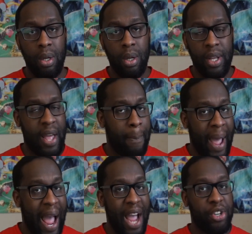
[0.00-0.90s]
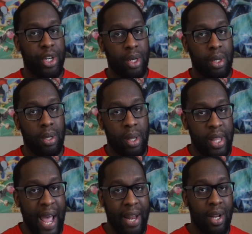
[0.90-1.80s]
That passion,
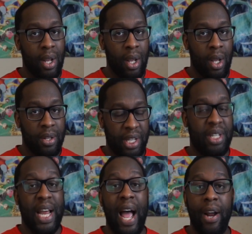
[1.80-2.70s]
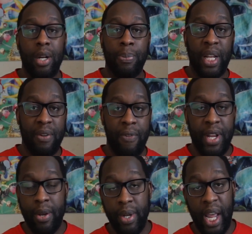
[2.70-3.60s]
that desire to play
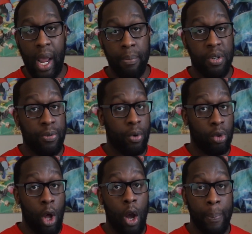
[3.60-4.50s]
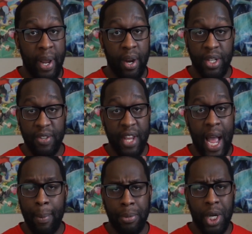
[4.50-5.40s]
video games for long periods of
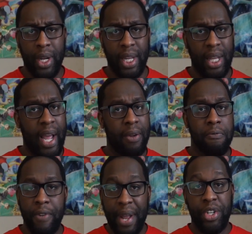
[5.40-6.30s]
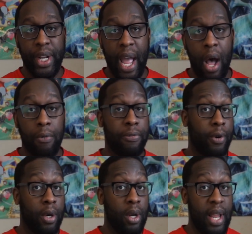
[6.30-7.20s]
time, I'm talking like vegging out
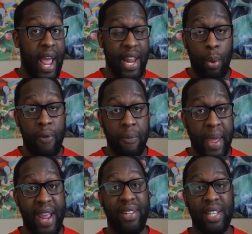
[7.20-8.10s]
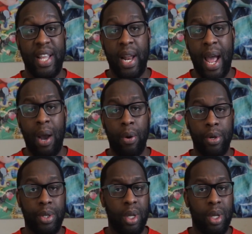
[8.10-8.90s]
for anywhere from 8 to 10 hours,